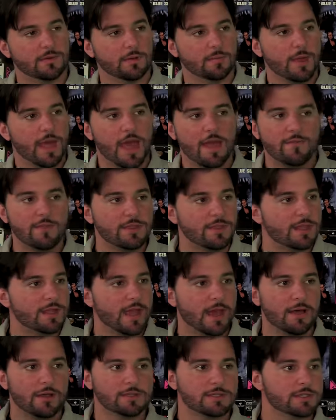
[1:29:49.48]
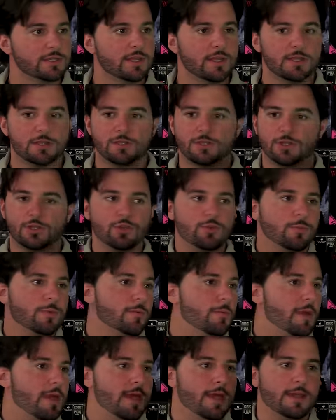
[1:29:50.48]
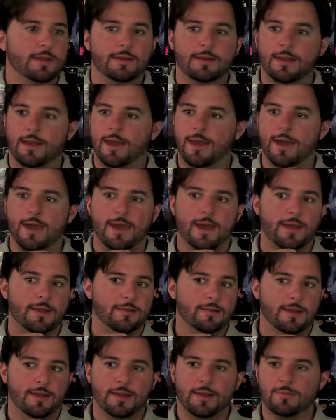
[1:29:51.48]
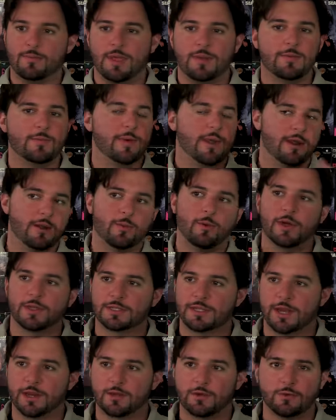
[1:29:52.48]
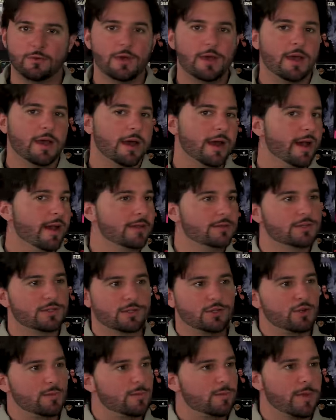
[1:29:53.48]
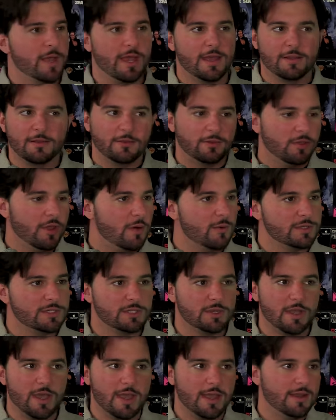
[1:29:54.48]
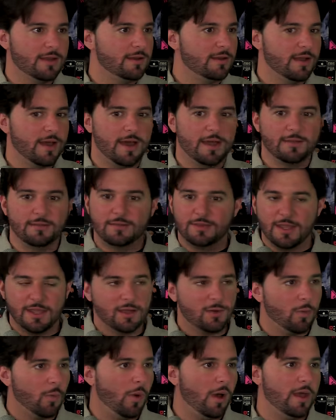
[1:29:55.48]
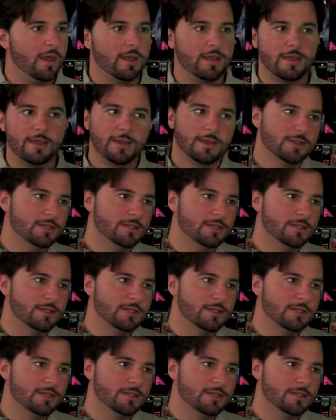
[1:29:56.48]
film. Everything else, Superman, maybe Perry White's kind of cool. Superman, Lois Lane, Dick White,